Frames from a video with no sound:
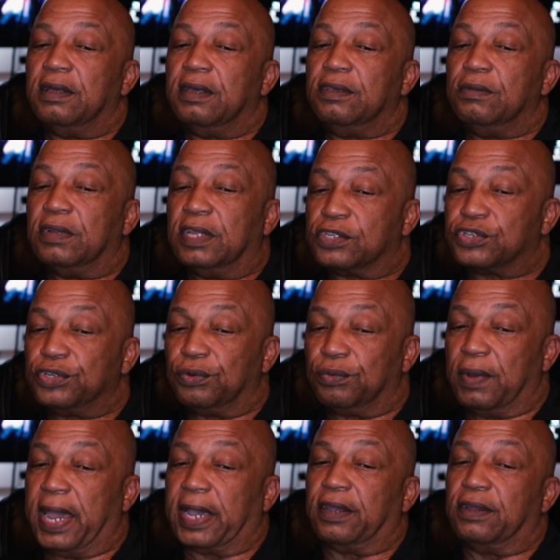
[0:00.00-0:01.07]
you listen to
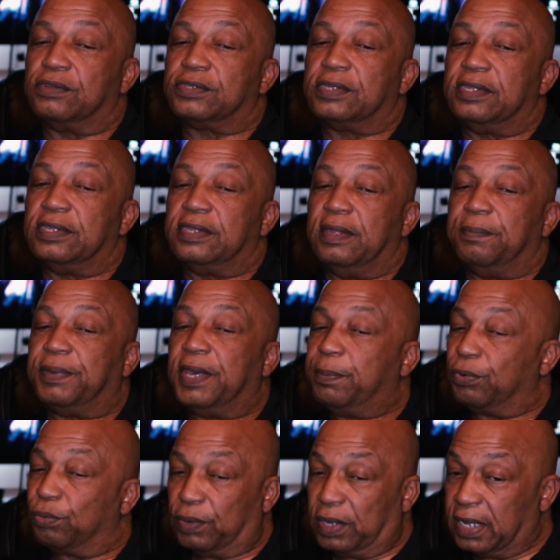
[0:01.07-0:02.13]
records and
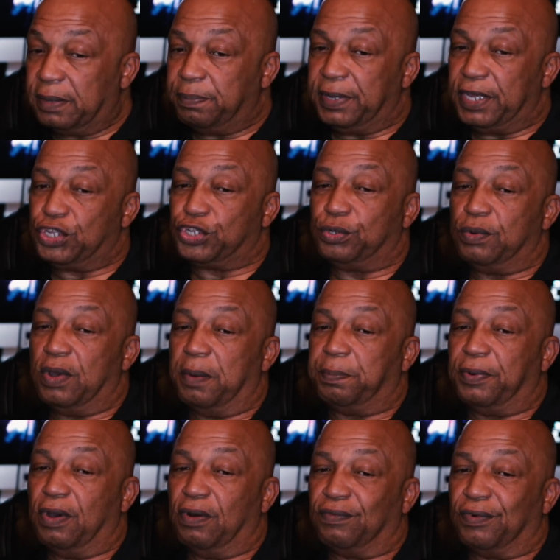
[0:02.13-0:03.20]
people really beat you
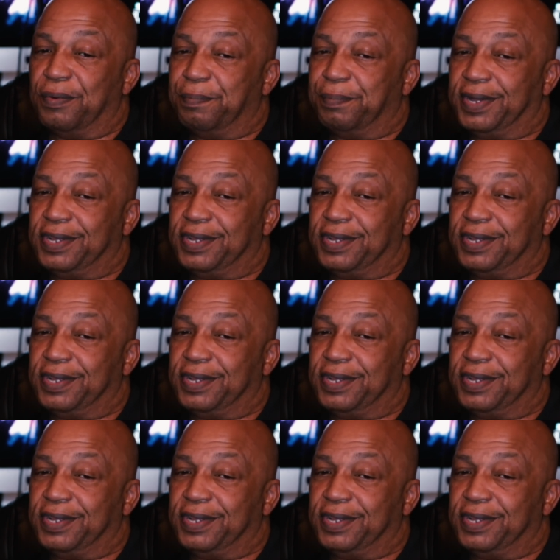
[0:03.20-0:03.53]
up over them,